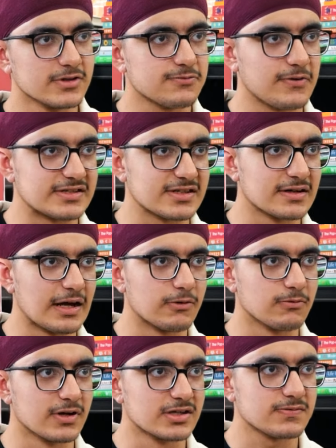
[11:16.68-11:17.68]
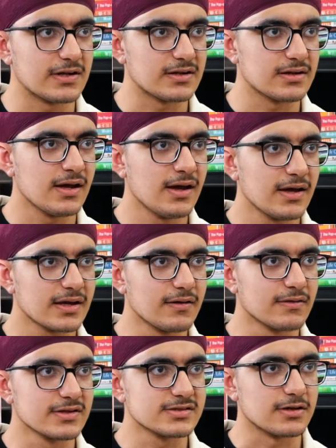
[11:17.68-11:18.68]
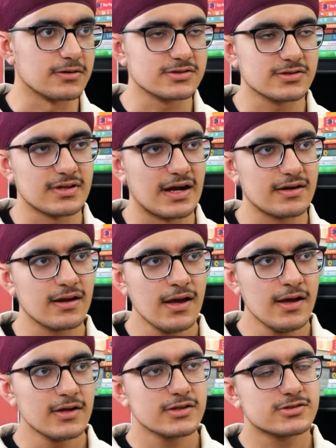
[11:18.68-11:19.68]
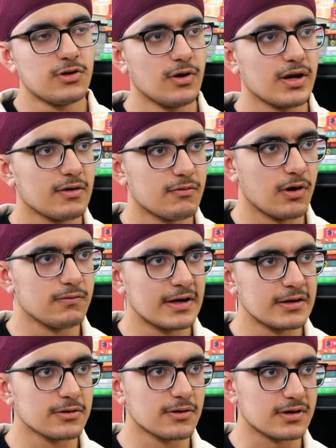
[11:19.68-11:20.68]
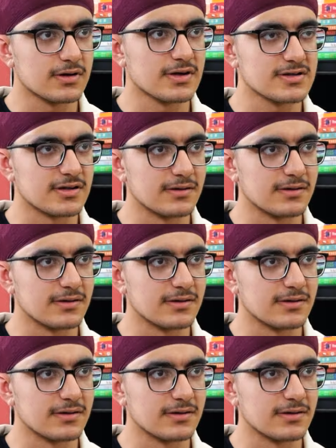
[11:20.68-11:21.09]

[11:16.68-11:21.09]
facing downwards while giving the salute. So that slowly evolved into a tradition.